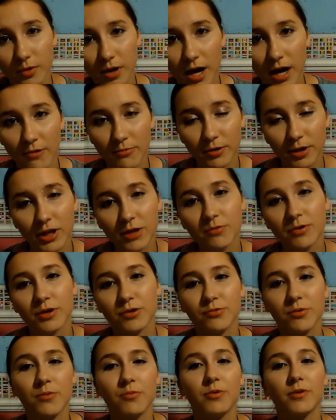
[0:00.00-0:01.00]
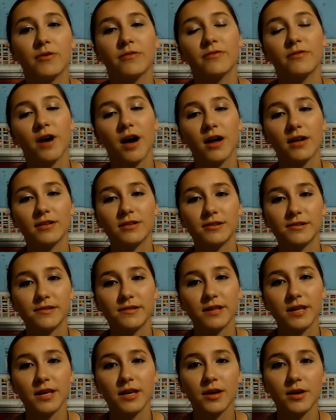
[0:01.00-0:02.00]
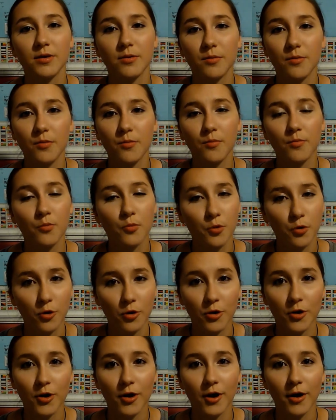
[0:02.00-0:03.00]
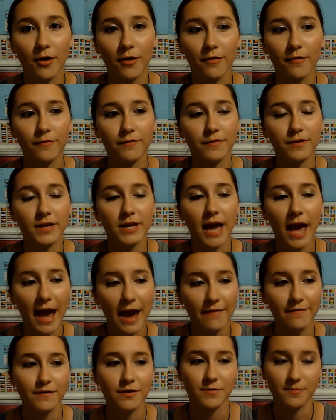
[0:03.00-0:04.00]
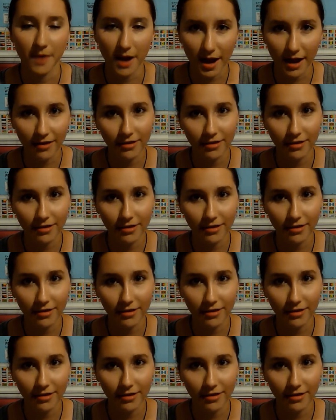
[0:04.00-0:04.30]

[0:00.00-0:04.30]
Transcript: I really wish we would have gotten to see more of the aftermath.